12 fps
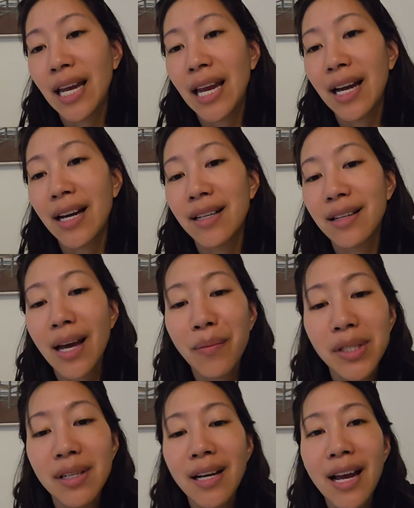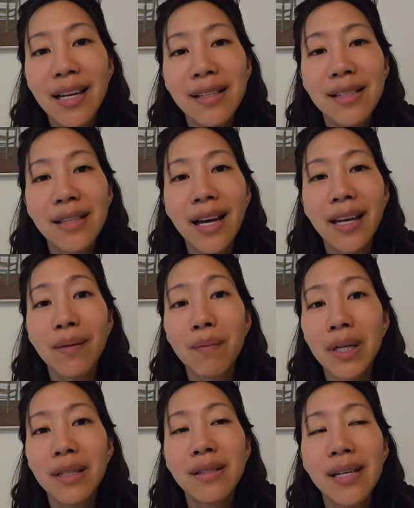And that was a nice like
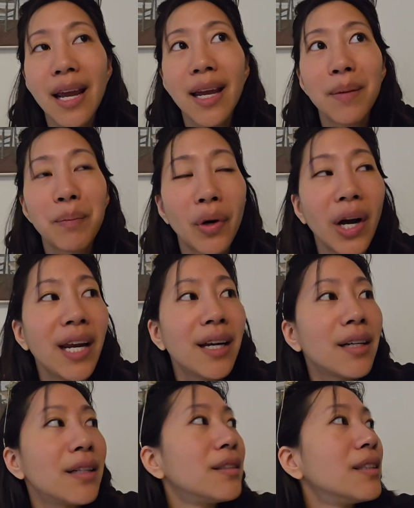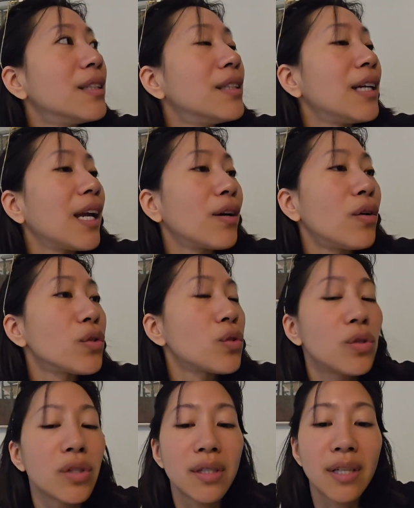midday break and also
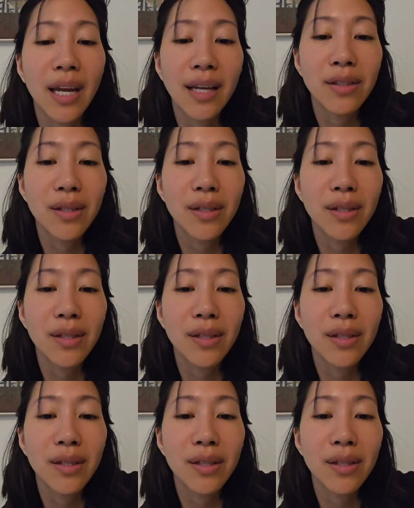just to get